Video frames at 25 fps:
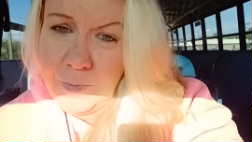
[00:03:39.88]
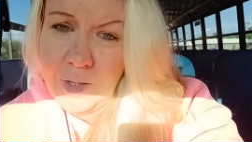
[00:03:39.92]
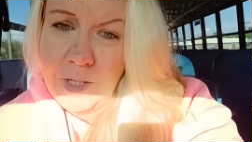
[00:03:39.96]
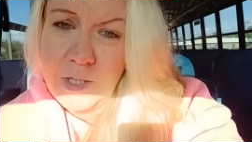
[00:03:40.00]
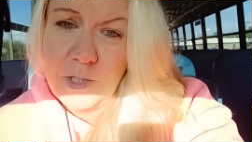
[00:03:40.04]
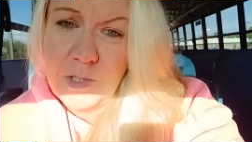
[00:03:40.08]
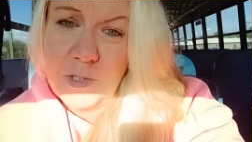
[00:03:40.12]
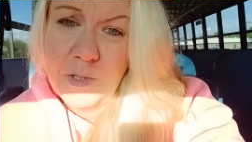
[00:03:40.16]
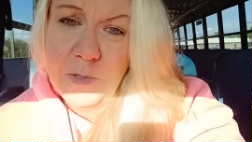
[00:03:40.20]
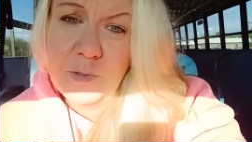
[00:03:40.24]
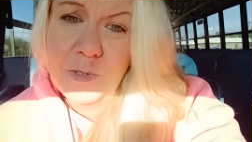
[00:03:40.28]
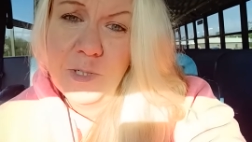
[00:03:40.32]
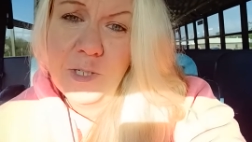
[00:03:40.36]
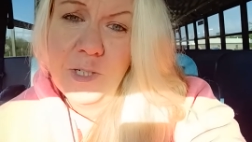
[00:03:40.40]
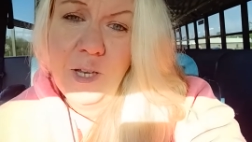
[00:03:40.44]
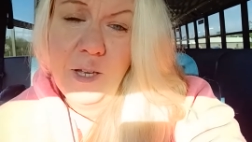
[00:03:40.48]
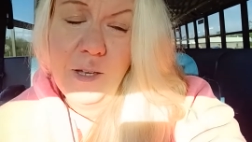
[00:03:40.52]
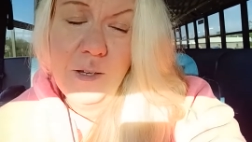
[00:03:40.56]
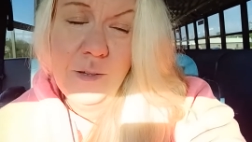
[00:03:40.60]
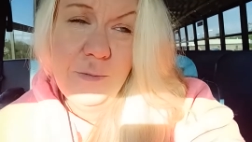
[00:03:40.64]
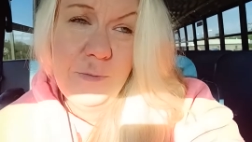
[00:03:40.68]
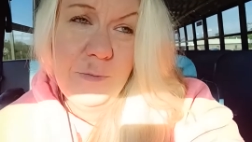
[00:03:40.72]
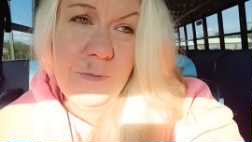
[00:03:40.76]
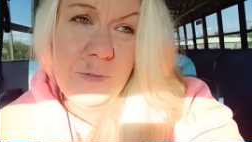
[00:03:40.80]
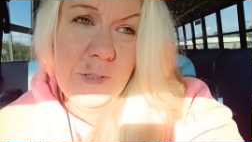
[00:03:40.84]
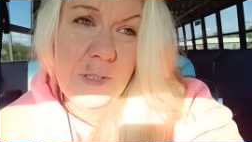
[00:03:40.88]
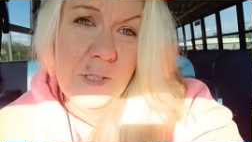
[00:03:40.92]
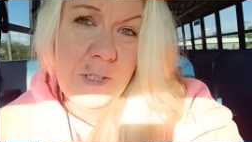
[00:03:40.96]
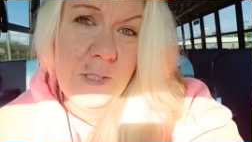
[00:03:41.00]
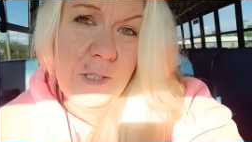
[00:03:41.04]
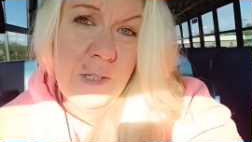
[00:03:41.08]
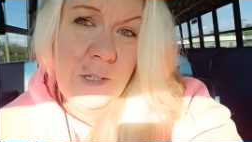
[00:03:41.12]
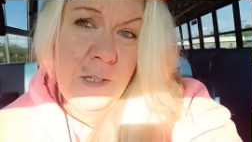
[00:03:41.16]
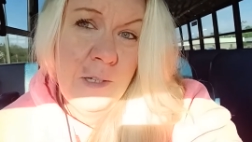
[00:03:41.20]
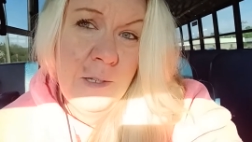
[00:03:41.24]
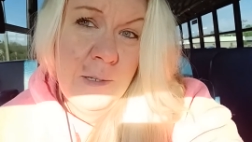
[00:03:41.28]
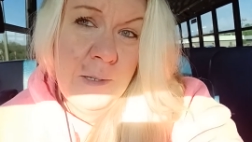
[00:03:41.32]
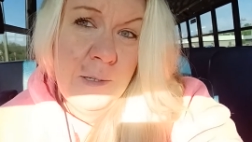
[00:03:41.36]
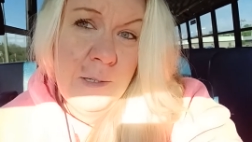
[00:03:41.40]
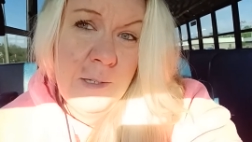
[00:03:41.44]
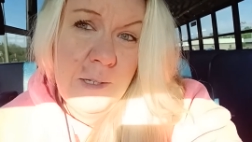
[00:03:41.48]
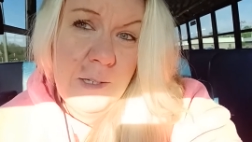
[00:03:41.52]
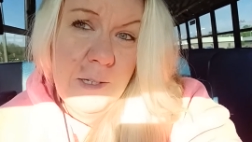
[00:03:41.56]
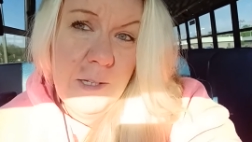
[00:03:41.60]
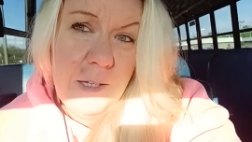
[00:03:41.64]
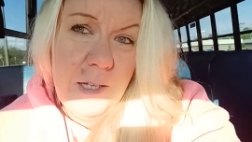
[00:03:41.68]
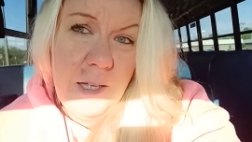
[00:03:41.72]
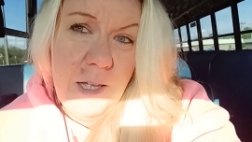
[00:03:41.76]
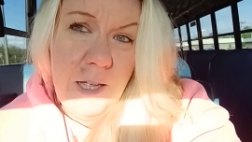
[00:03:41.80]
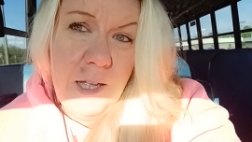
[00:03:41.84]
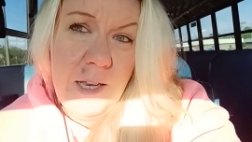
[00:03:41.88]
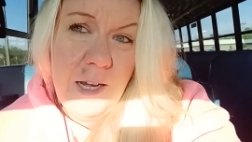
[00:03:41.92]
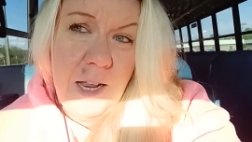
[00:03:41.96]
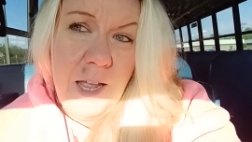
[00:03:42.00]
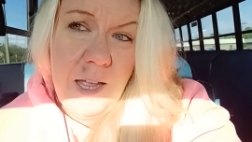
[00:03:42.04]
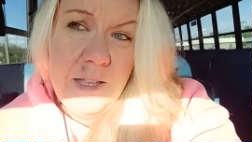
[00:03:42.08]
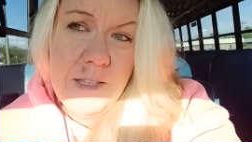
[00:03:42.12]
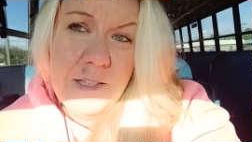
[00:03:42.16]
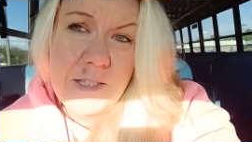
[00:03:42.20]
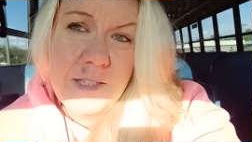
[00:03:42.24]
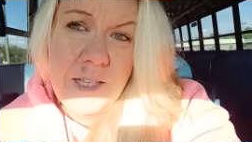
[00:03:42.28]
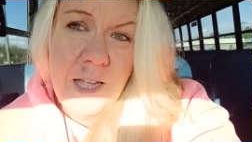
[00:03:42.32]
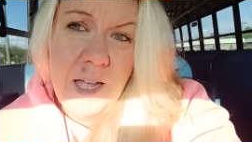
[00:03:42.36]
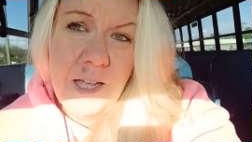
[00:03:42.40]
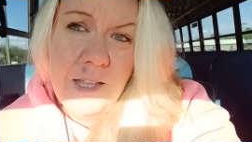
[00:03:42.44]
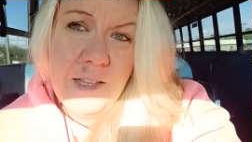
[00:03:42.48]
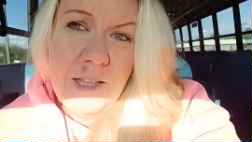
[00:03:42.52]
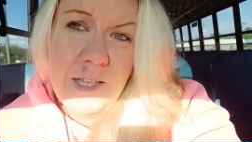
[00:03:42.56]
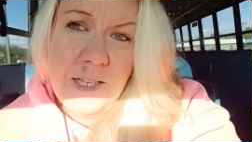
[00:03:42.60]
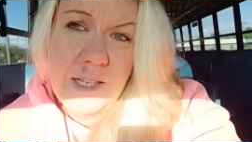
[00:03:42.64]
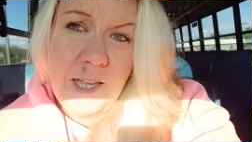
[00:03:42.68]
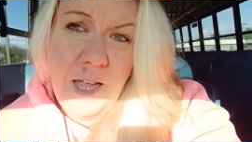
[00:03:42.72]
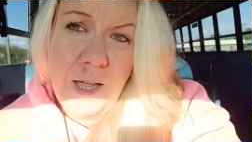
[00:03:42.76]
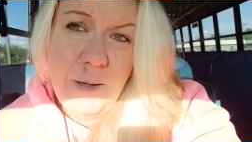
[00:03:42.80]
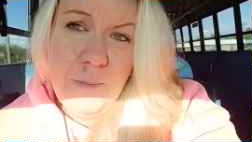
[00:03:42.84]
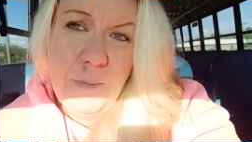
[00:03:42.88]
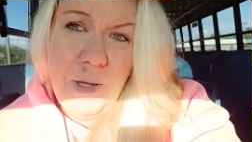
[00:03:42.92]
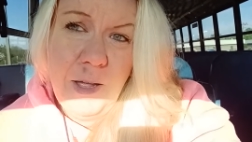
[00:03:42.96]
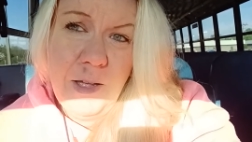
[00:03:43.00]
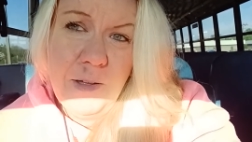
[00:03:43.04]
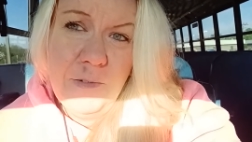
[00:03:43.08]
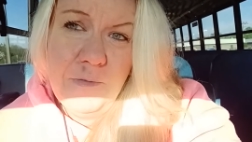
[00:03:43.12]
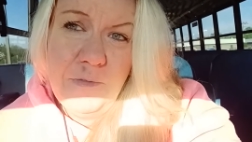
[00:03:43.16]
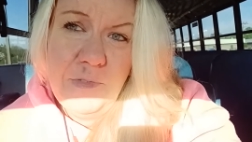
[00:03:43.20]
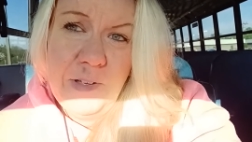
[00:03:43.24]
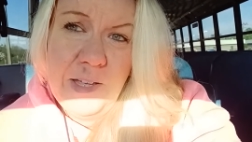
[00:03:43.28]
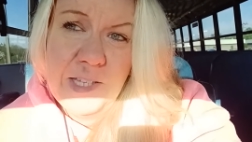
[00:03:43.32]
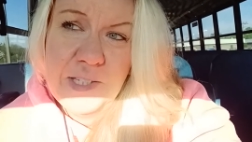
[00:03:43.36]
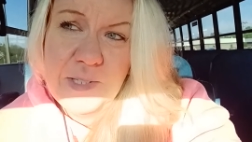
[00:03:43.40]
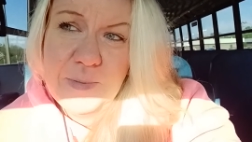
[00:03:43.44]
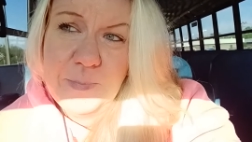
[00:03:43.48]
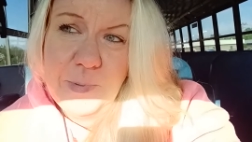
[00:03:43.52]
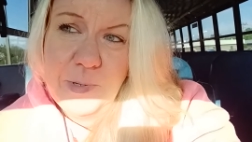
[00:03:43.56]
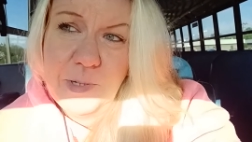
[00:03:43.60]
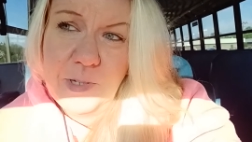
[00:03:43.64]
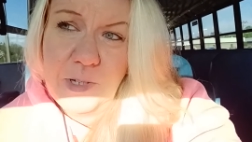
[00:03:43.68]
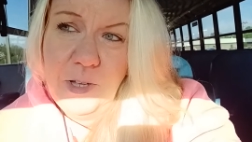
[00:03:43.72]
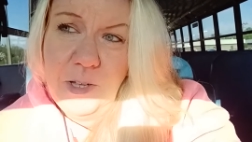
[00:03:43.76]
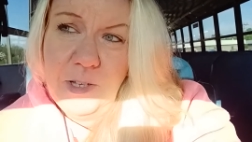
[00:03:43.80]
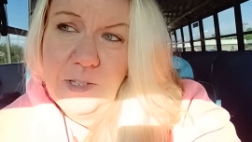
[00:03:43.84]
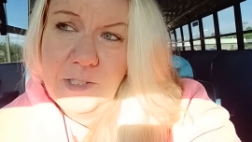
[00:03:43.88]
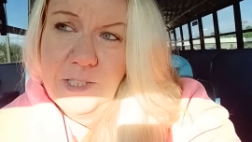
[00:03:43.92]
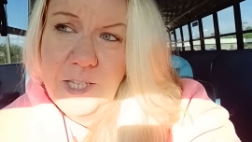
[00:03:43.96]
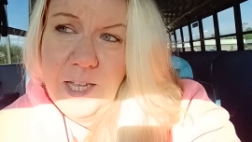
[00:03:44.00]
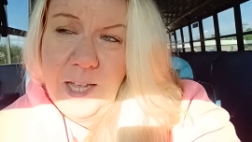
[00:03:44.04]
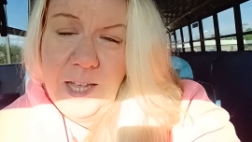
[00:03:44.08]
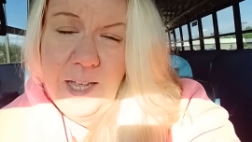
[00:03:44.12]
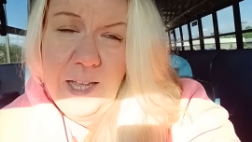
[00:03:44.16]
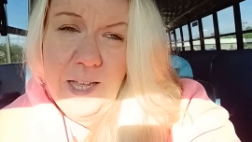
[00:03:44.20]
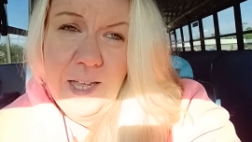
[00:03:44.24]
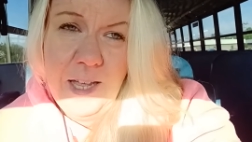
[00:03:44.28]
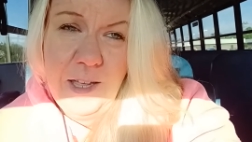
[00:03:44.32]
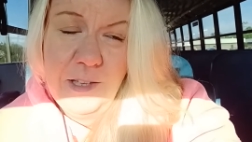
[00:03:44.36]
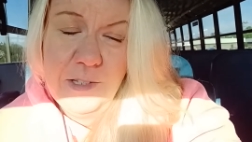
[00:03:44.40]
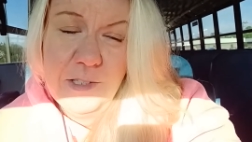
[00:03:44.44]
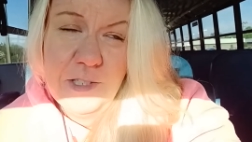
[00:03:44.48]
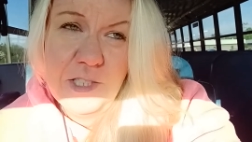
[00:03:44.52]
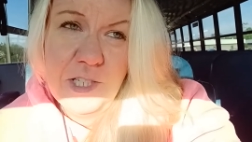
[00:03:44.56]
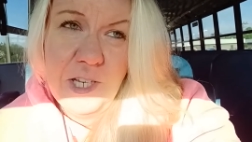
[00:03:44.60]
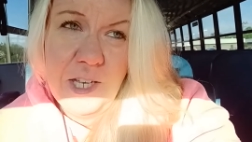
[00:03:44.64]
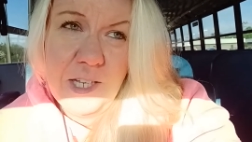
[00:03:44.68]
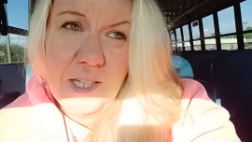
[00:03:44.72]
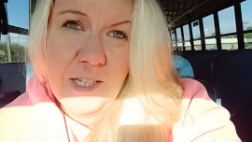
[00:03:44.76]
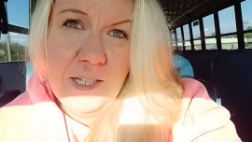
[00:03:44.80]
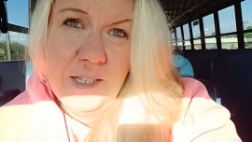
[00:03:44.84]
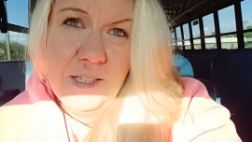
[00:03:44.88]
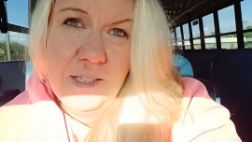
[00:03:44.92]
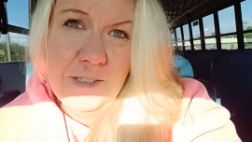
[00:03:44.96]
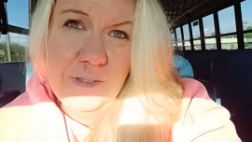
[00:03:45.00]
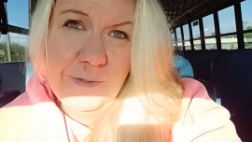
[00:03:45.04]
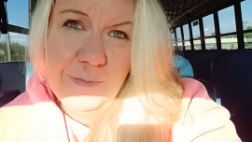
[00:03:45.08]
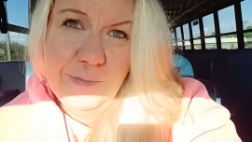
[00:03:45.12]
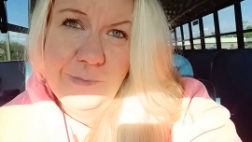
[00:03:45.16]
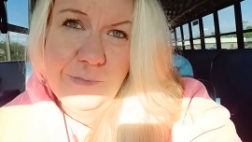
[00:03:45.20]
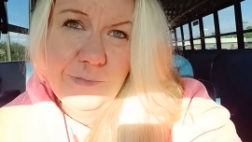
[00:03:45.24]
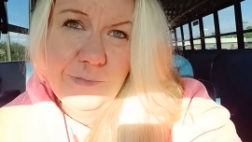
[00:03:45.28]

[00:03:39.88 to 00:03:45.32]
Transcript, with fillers: soon enough. And I, it's not like I'm on Facebook all day. I'll check it